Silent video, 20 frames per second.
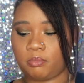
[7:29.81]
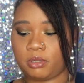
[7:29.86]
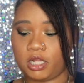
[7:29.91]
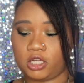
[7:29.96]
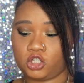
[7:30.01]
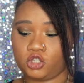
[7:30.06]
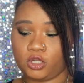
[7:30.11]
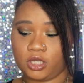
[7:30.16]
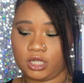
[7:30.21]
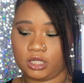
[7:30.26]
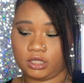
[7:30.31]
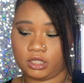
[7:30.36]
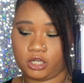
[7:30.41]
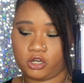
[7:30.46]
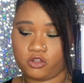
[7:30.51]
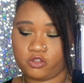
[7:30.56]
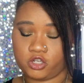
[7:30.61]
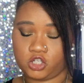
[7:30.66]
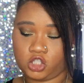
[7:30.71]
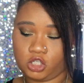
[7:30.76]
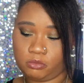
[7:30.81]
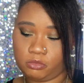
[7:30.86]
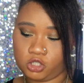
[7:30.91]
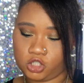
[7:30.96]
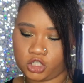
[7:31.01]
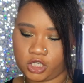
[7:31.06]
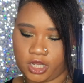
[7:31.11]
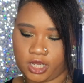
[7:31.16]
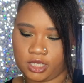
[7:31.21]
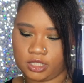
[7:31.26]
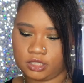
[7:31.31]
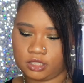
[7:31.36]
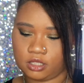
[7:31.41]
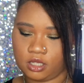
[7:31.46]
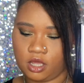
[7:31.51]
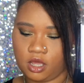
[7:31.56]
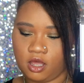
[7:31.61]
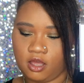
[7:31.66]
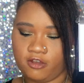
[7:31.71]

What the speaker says: plus you can layer the shimmer shades